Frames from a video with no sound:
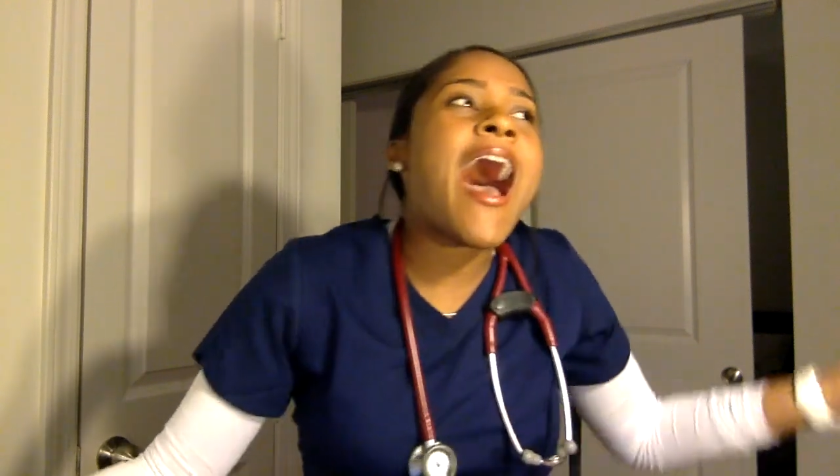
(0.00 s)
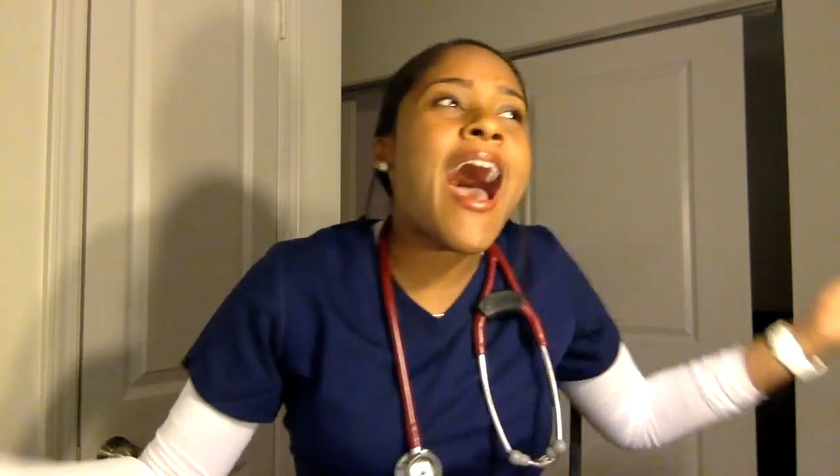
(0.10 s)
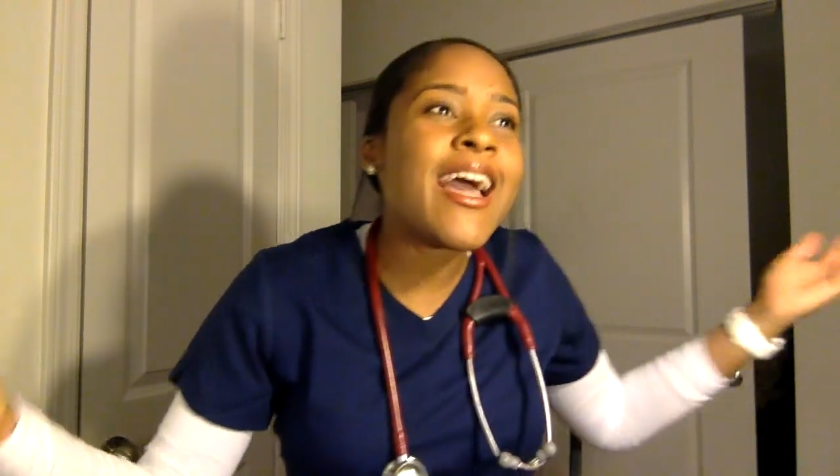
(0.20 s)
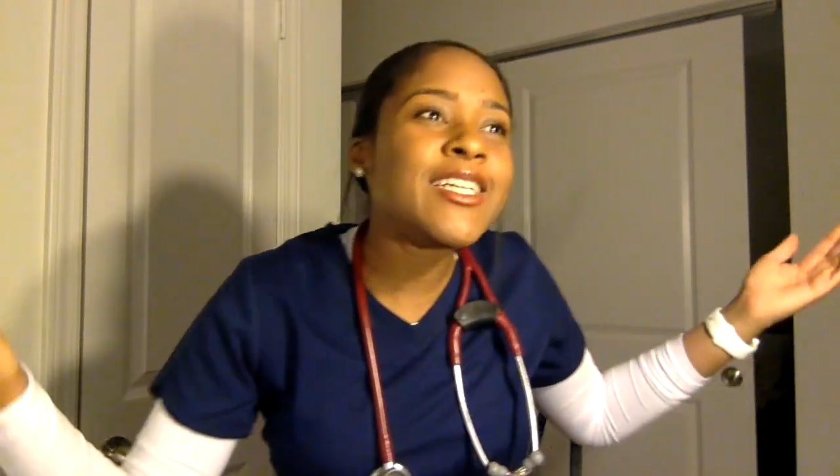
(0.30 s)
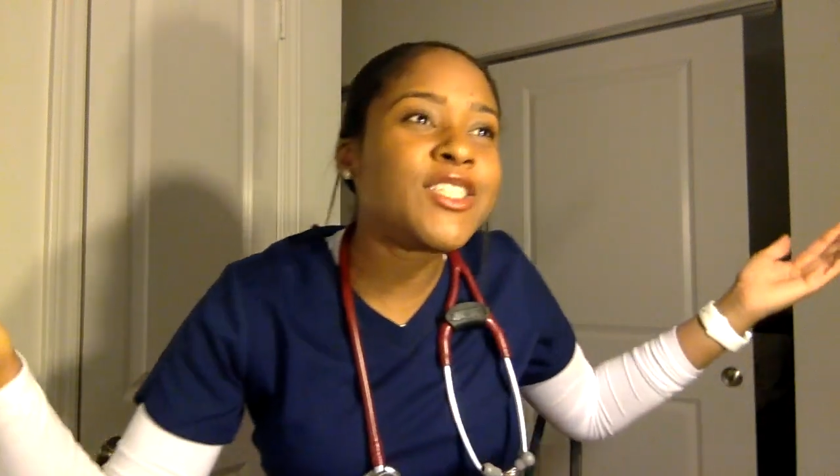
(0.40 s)

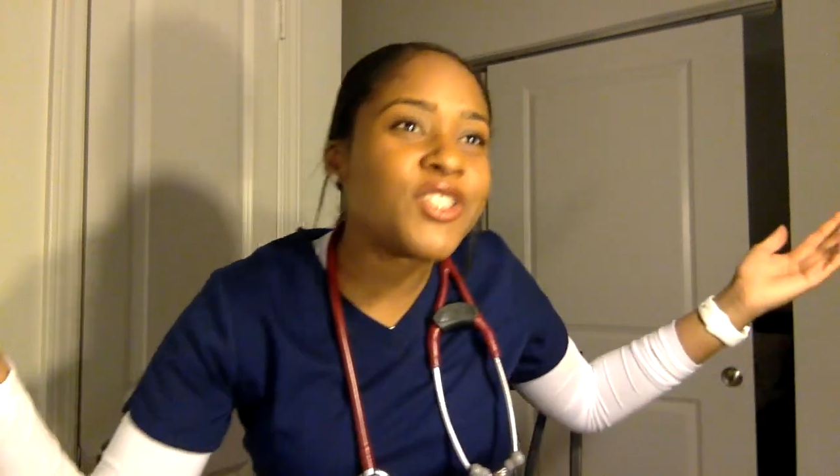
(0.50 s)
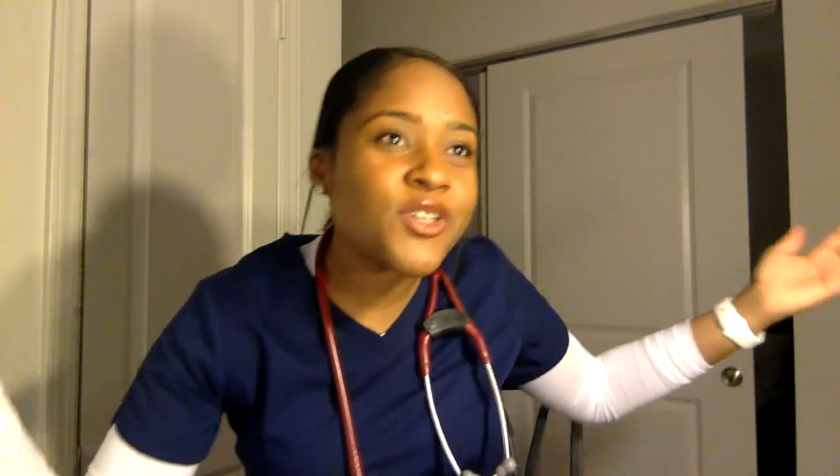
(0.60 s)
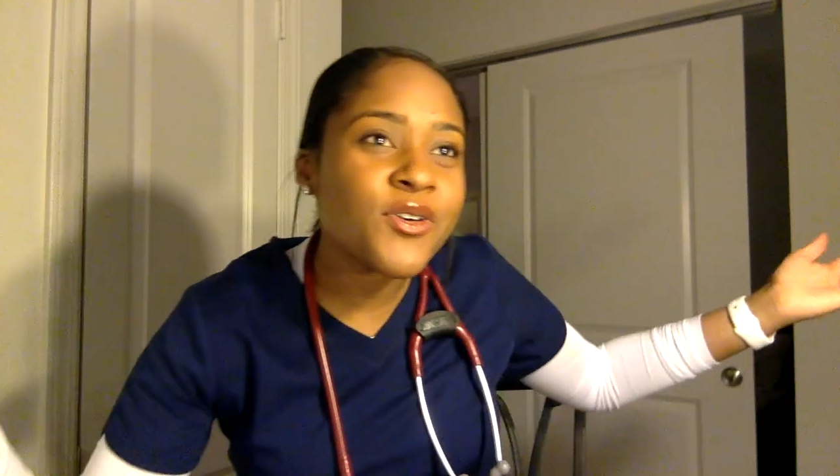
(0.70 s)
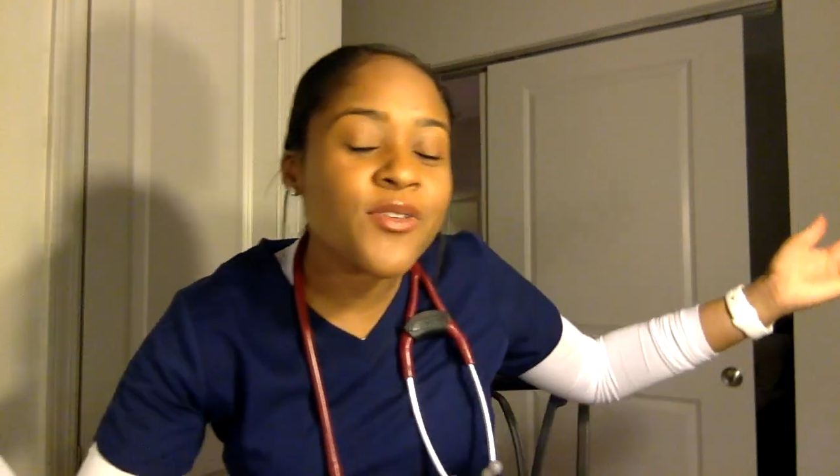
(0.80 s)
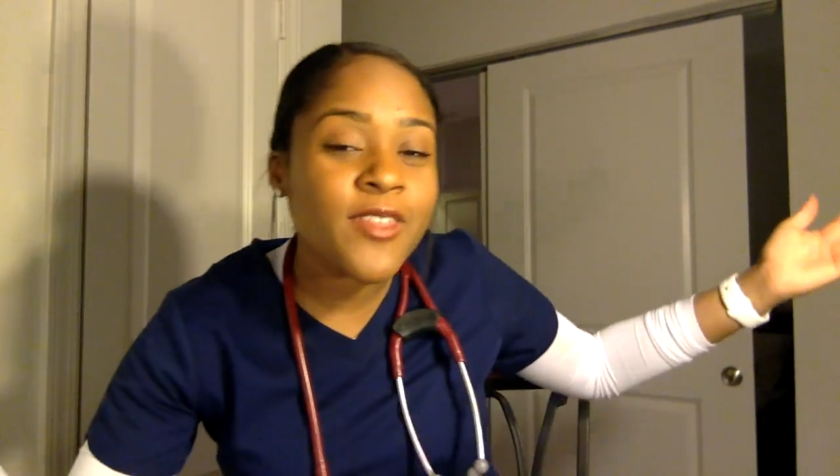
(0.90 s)
I
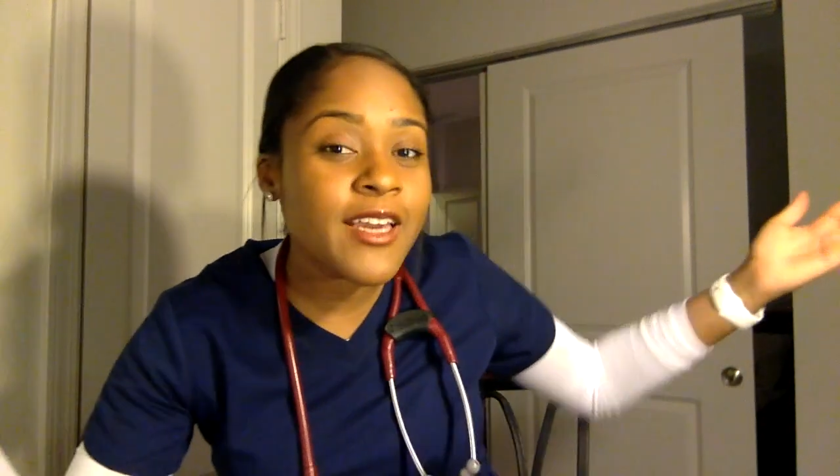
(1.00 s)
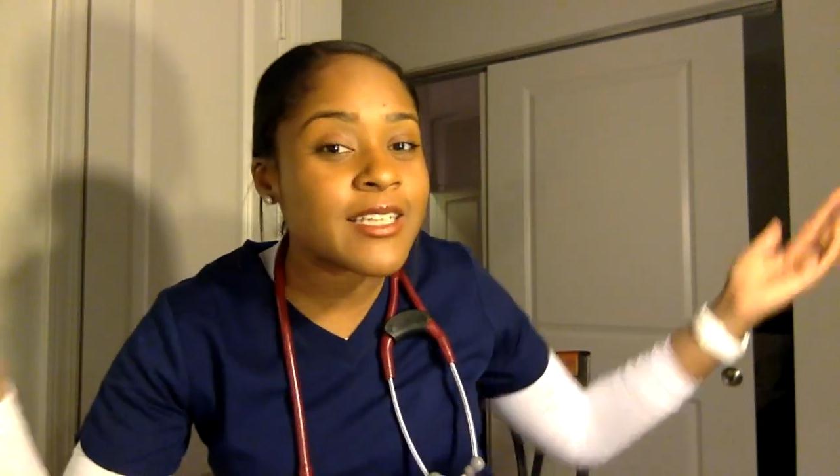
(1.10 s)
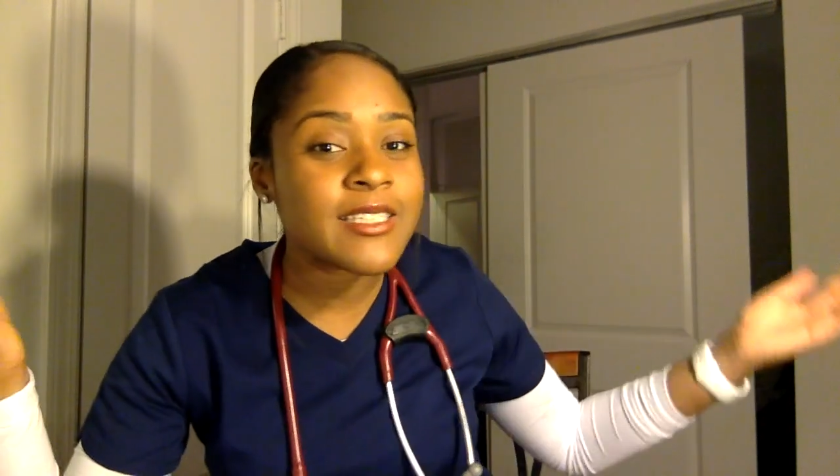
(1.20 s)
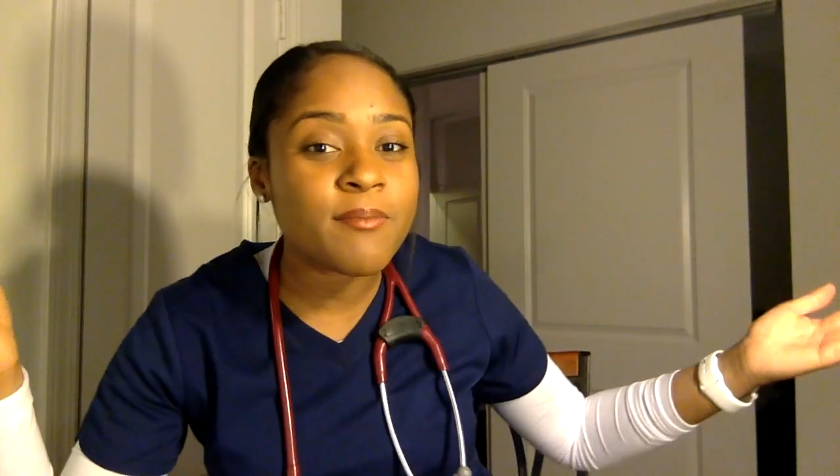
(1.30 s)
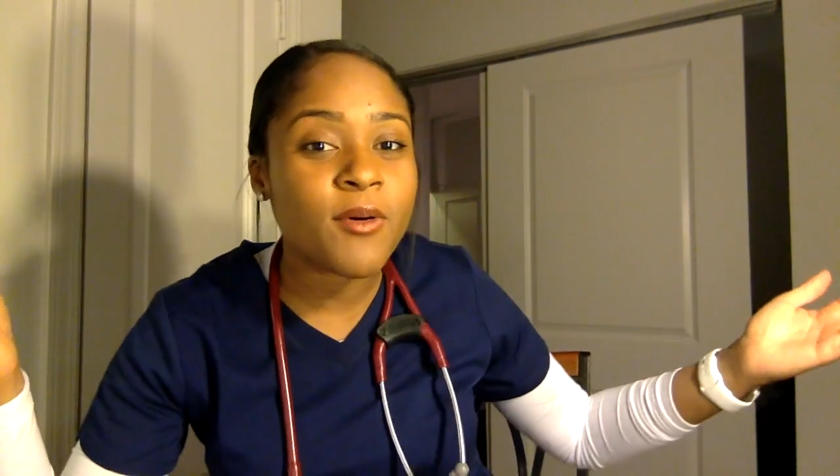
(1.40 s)
do think
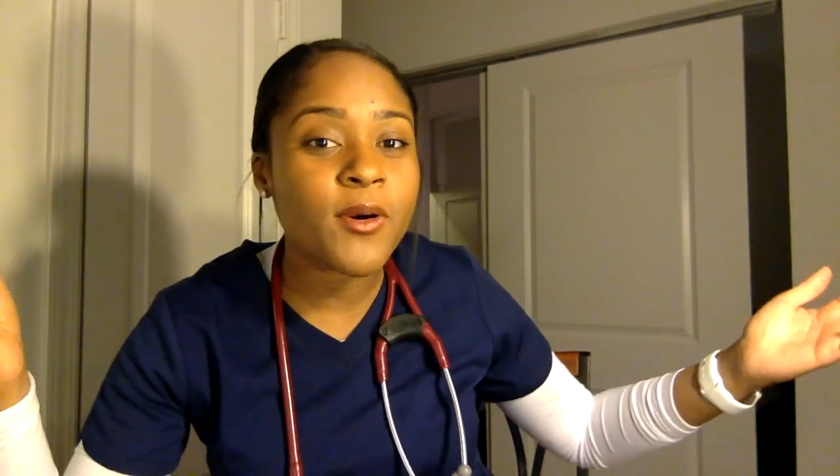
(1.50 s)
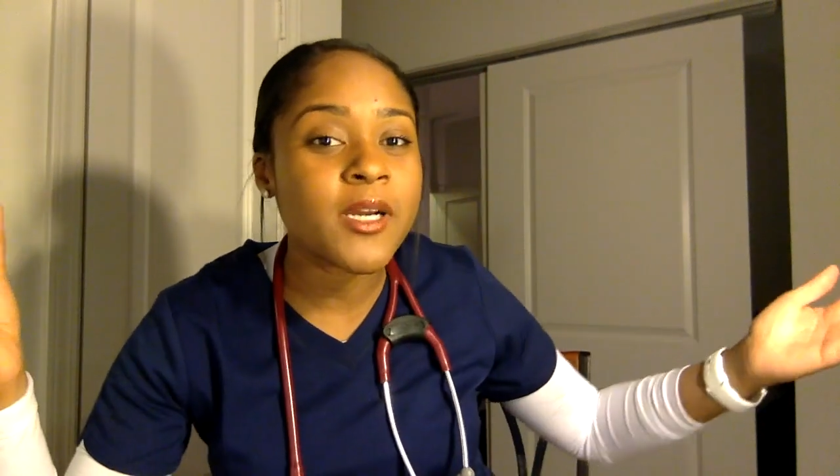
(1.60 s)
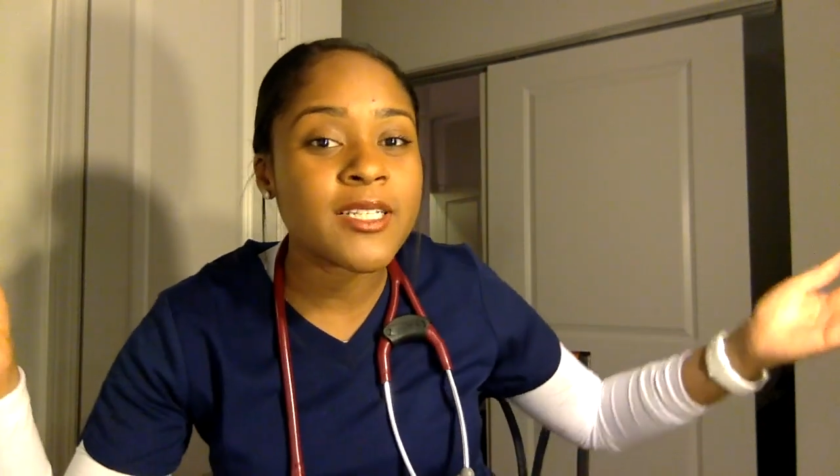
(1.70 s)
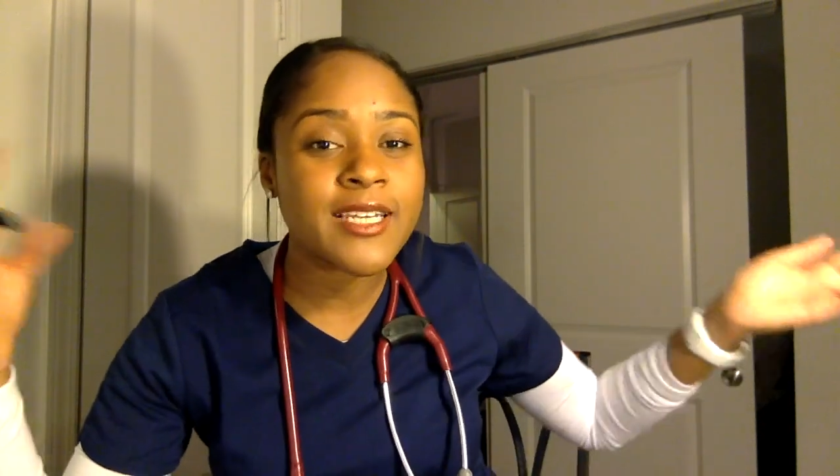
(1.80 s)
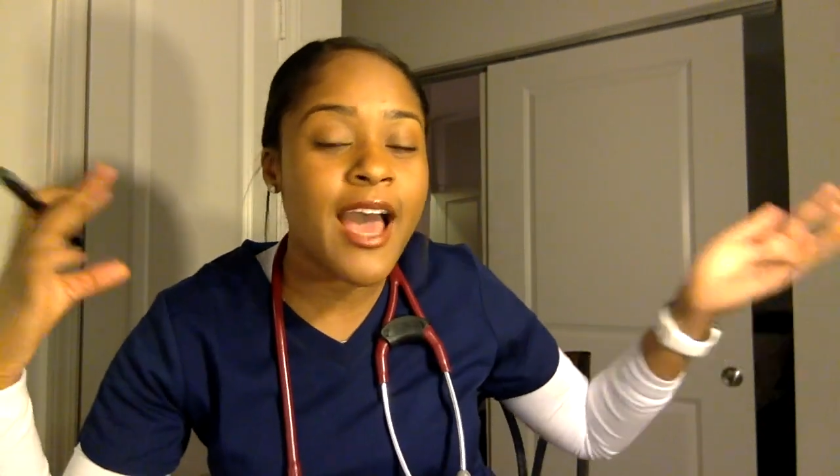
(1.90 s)
it's
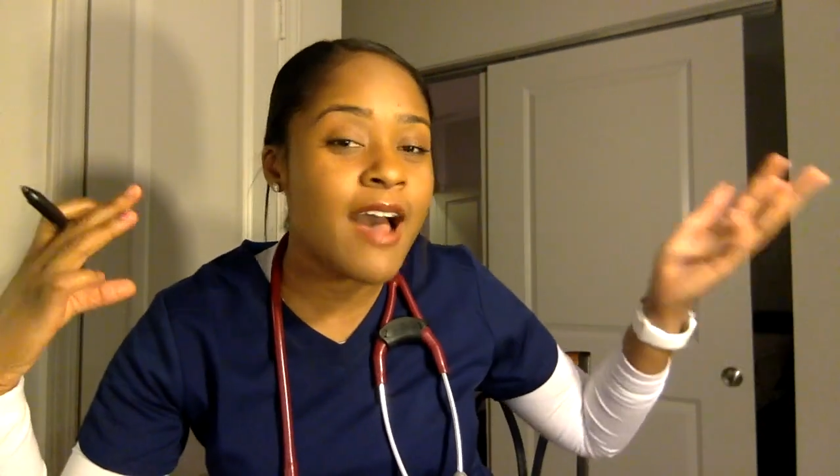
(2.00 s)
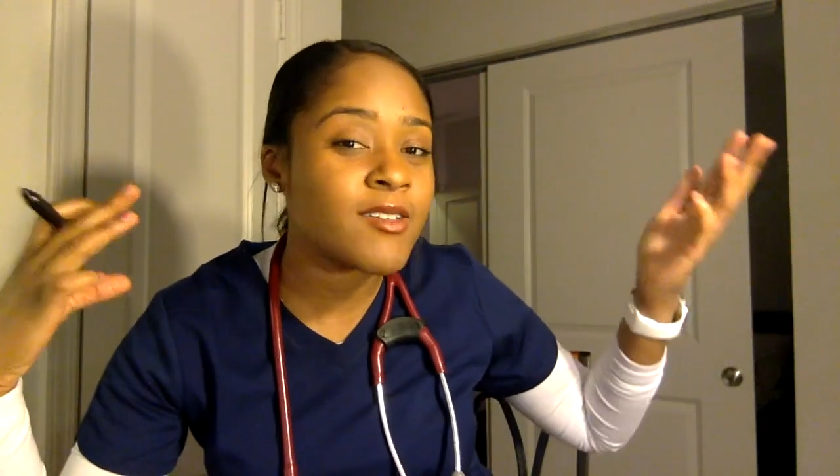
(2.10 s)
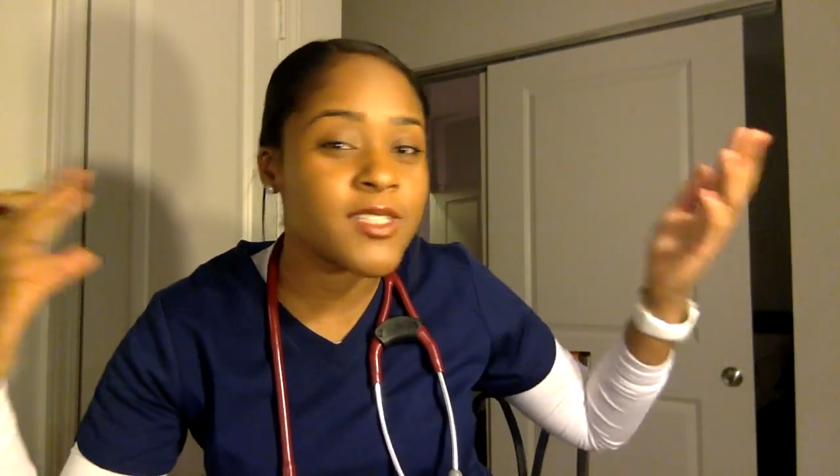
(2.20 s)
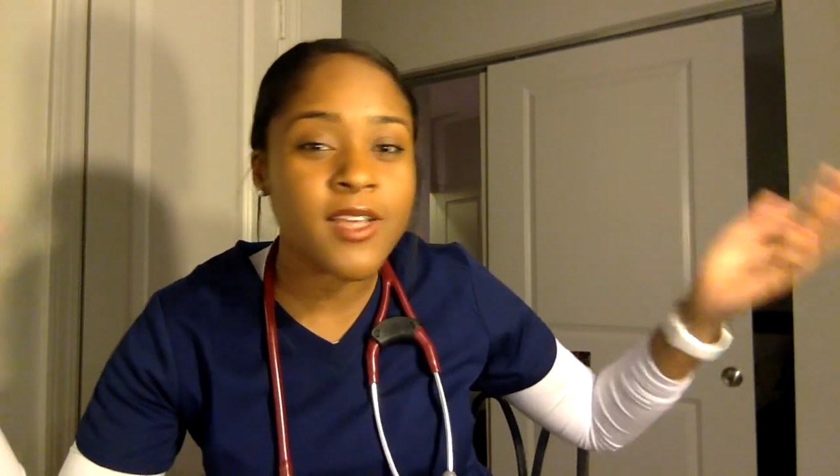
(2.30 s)
important to have